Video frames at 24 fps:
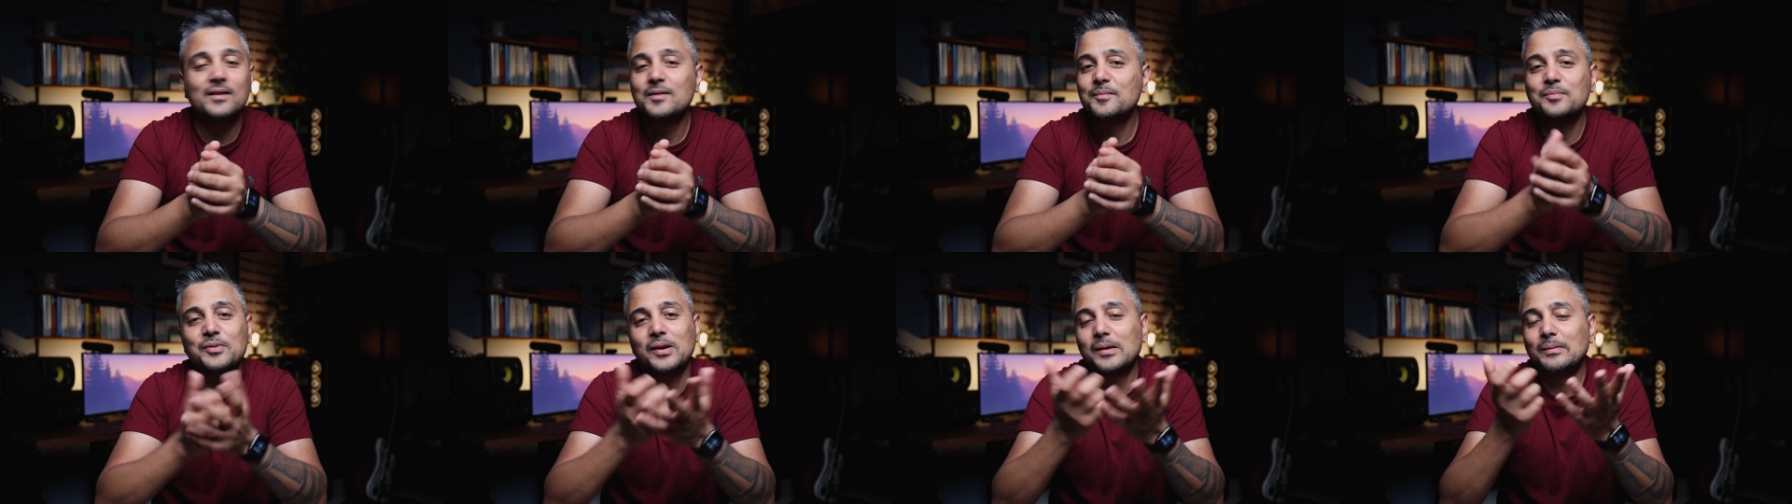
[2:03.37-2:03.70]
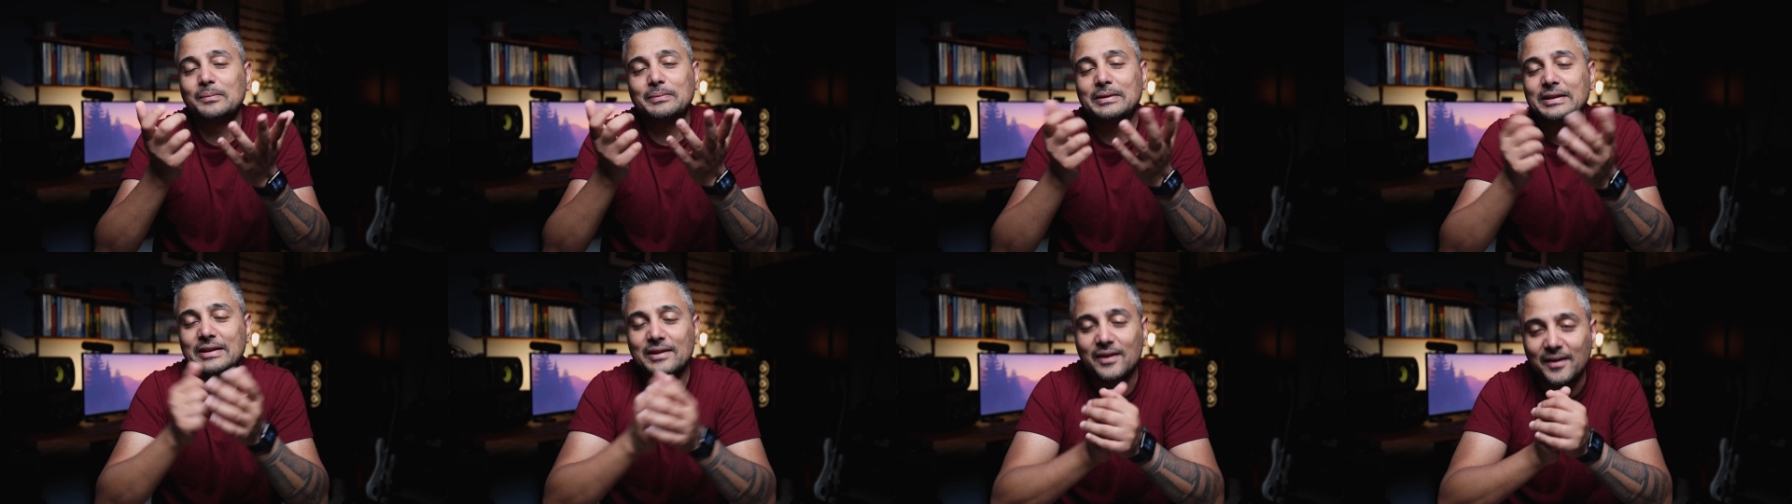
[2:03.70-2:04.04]

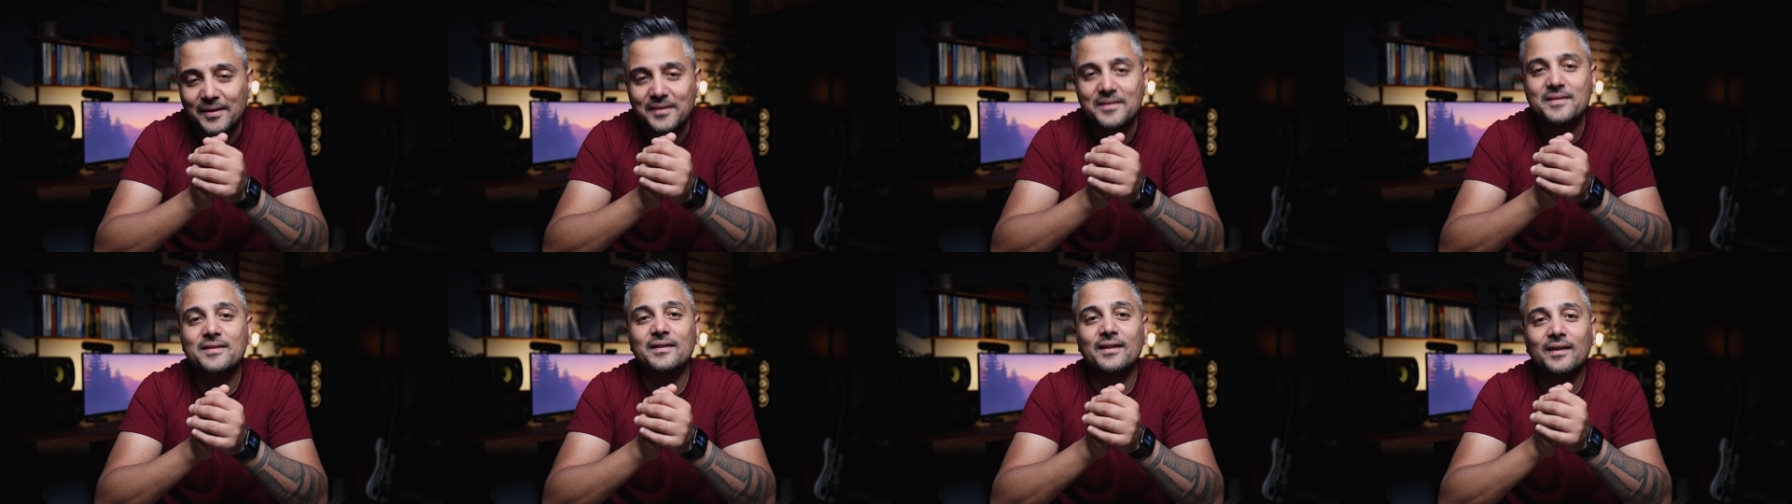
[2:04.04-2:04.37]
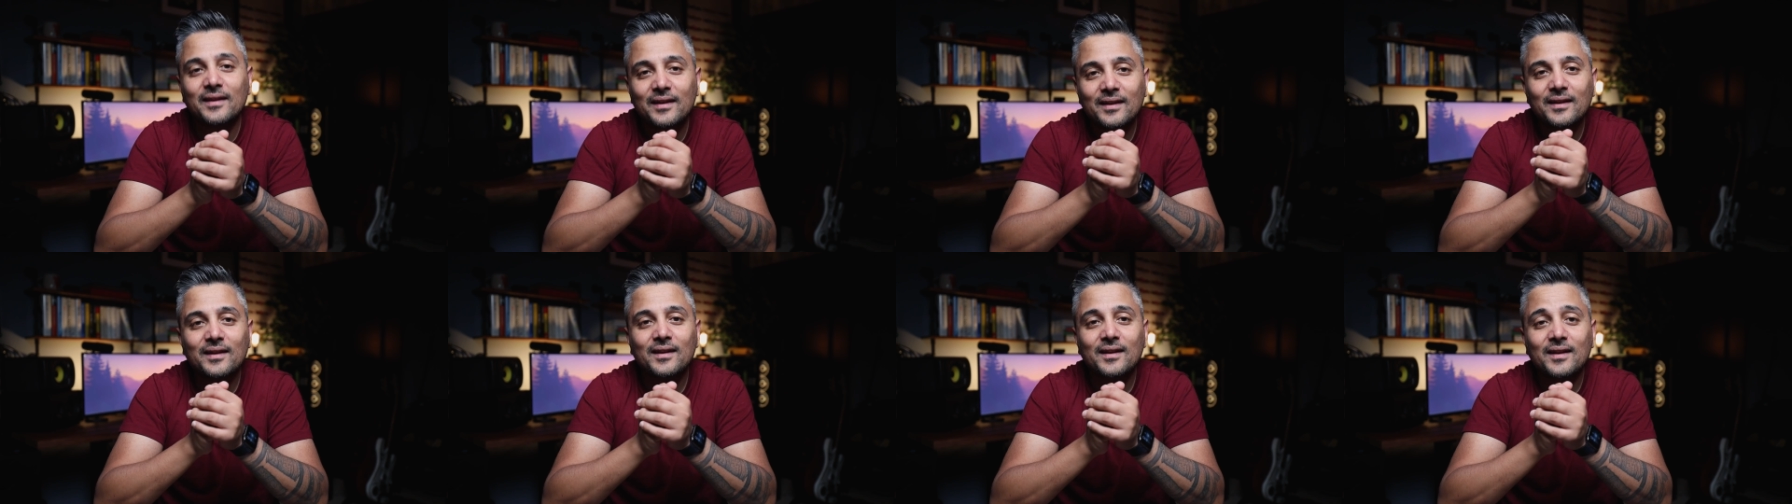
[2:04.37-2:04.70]
Probably none.
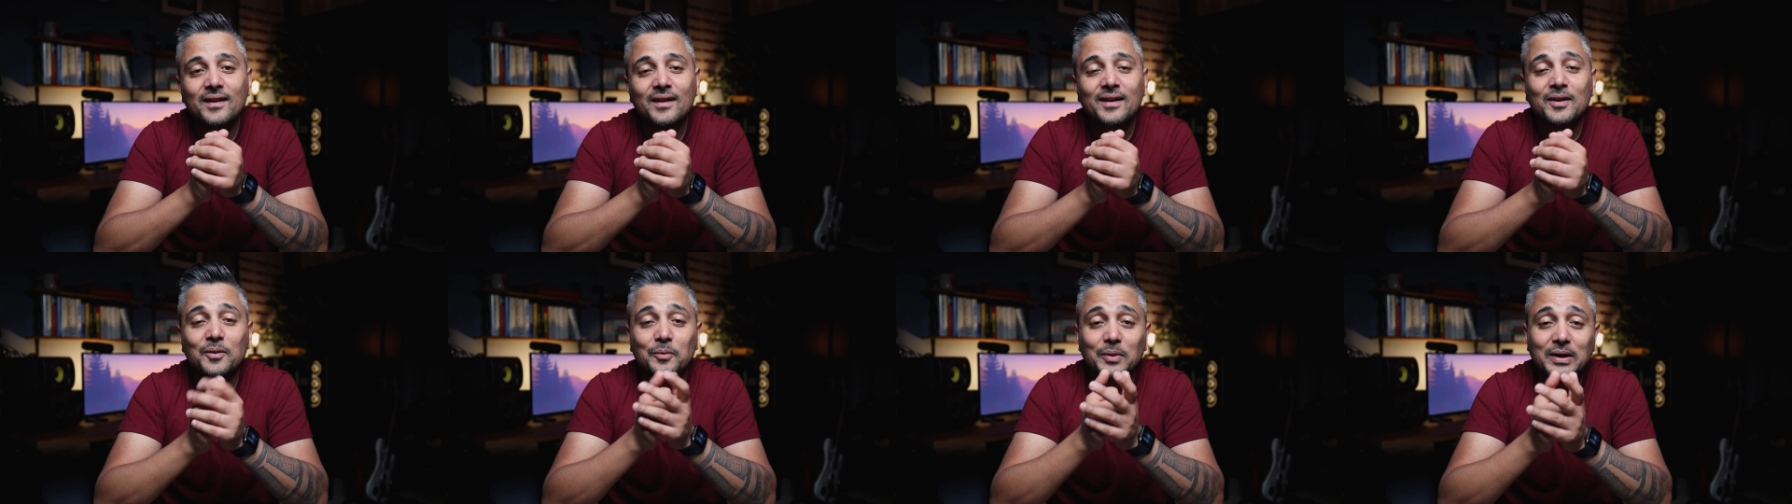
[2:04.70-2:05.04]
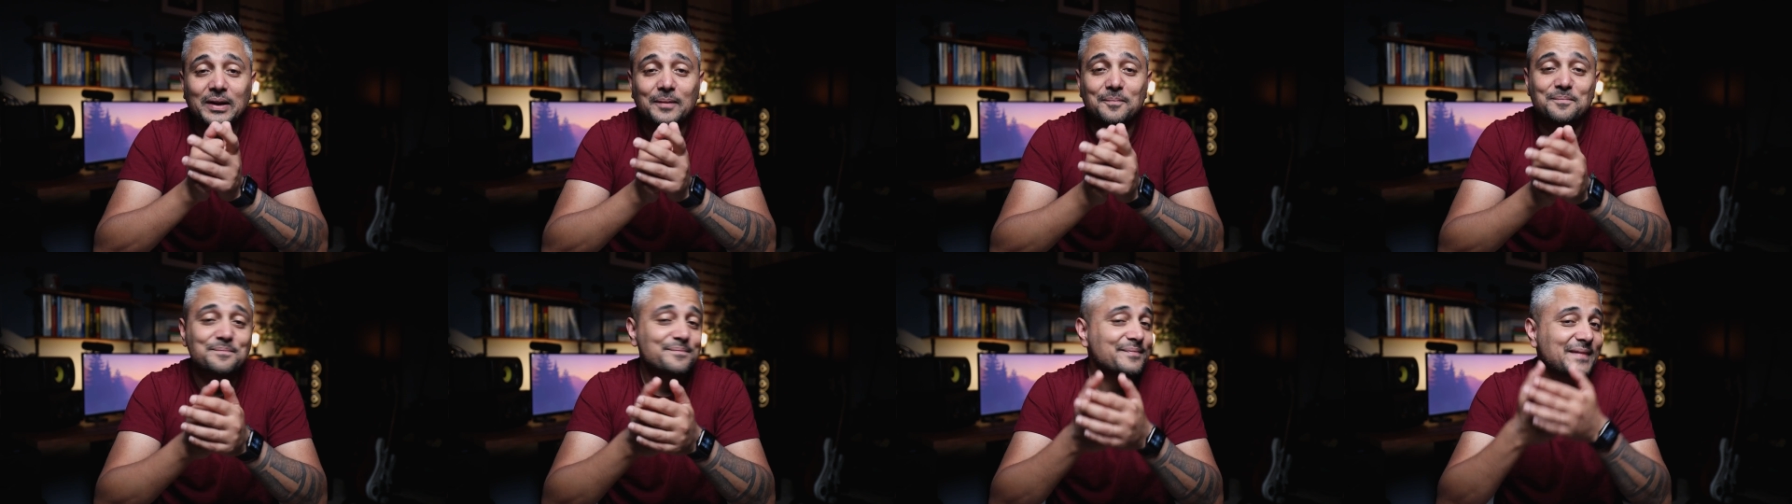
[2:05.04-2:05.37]

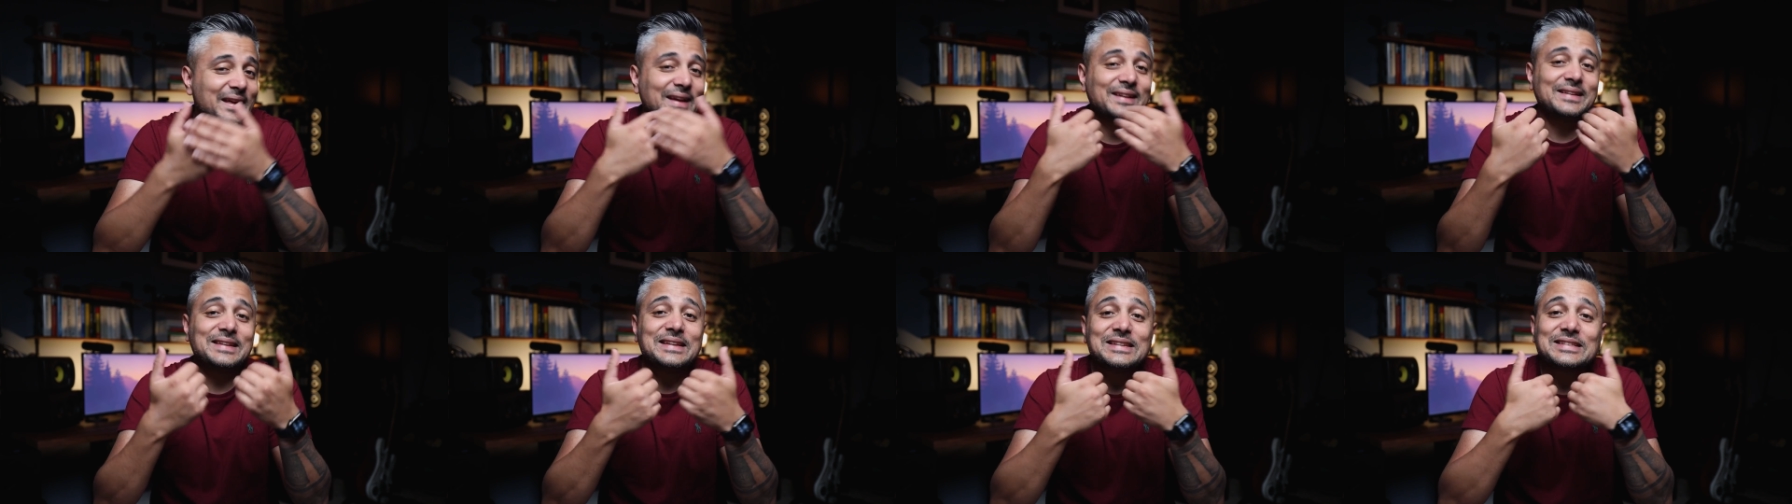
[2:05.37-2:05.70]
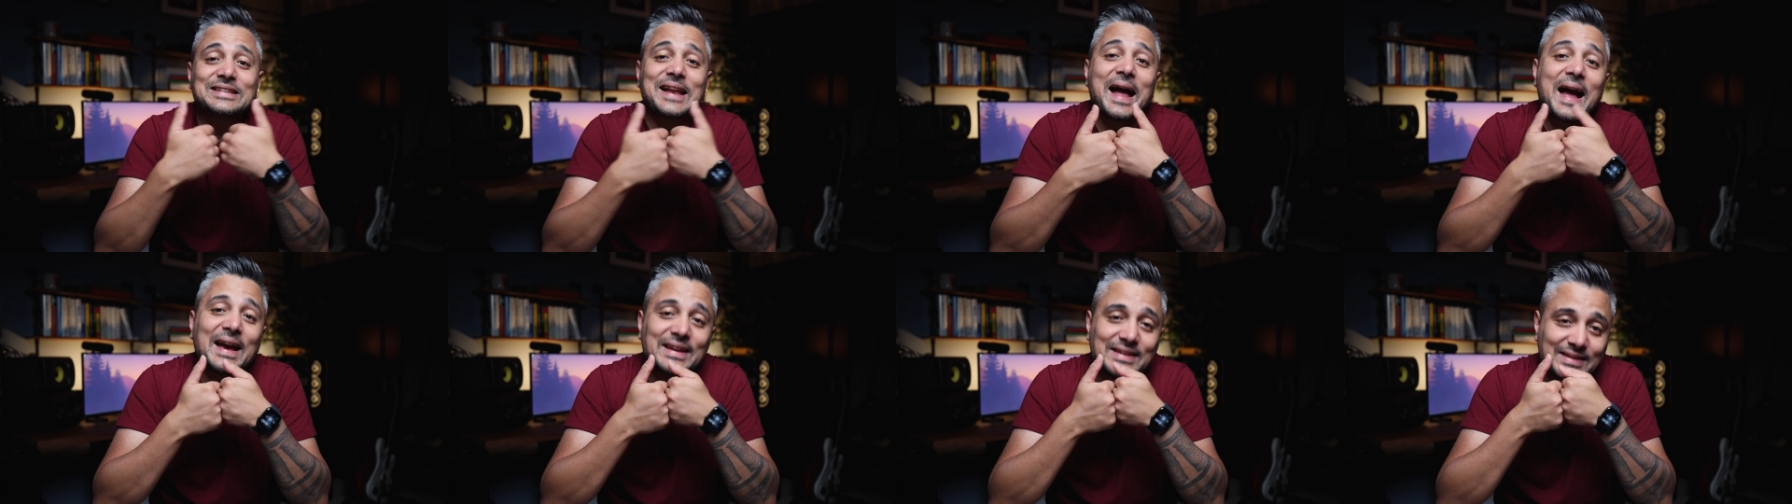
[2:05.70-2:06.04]
Well, at
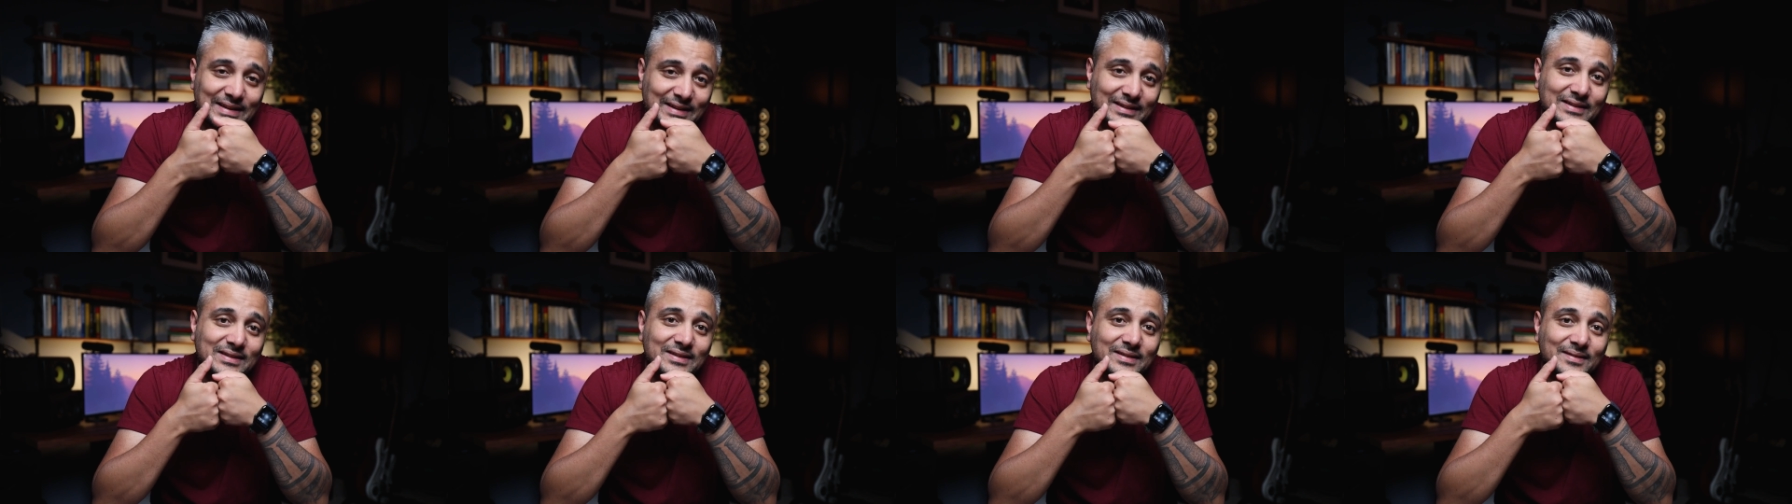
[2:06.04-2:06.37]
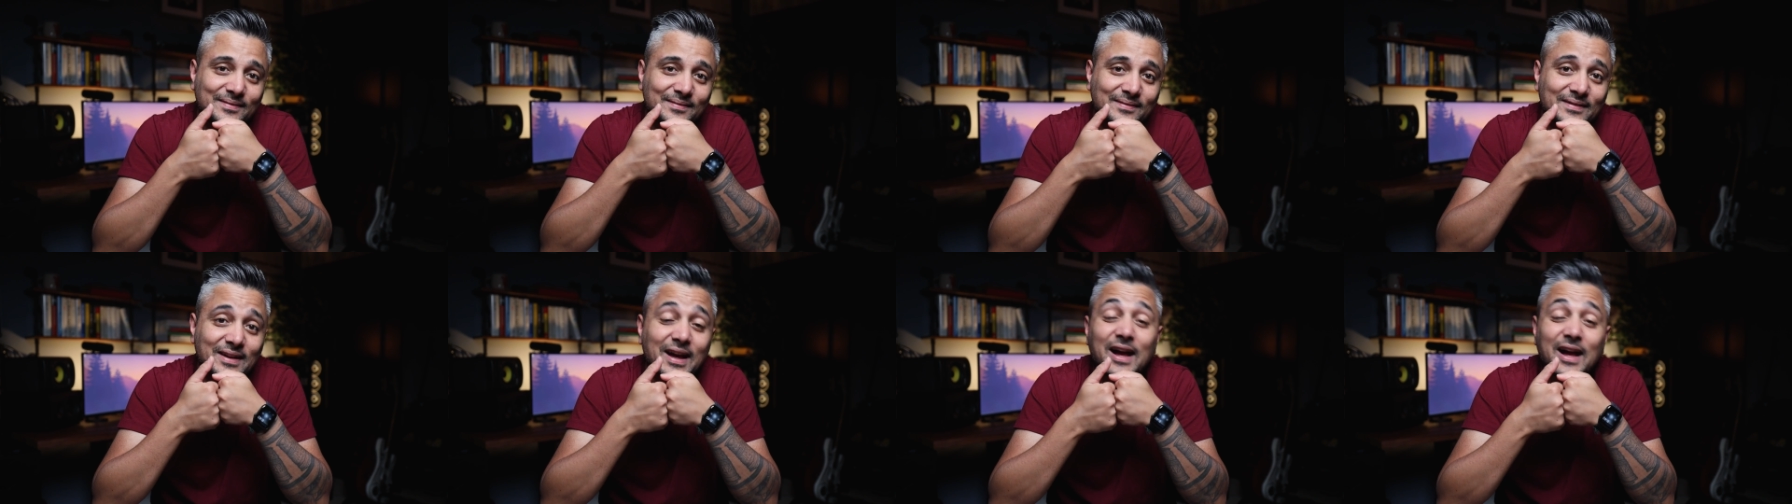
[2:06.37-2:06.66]
least I didn't.